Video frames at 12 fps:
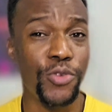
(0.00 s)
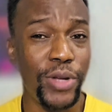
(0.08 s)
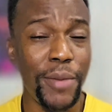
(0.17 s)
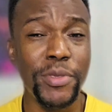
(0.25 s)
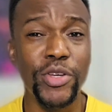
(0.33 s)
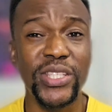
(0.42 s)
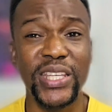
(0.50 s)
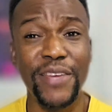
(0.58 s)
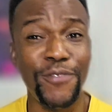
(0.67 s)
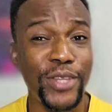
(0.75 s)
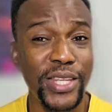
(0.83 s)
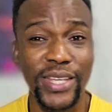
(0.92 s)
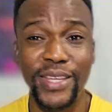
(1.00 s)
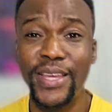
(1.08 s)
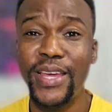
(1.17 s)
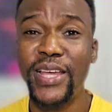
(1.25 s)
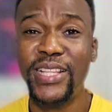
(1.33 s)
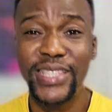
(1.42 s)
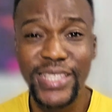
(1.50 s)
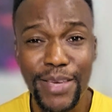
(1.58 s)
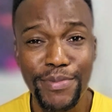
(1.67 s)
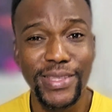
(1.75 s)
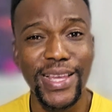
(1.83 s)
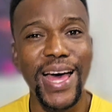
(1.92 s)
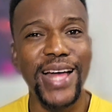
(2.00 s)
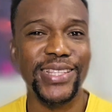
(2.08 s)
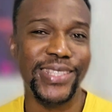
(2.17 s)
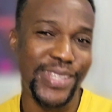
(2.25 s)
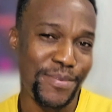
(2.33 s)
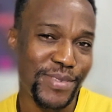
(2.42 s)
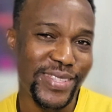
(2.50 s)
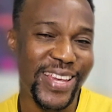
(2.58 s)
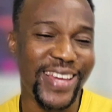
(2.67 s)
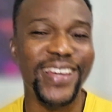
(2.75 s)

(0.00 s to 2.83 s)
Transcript: Let me just give you the tips and tips.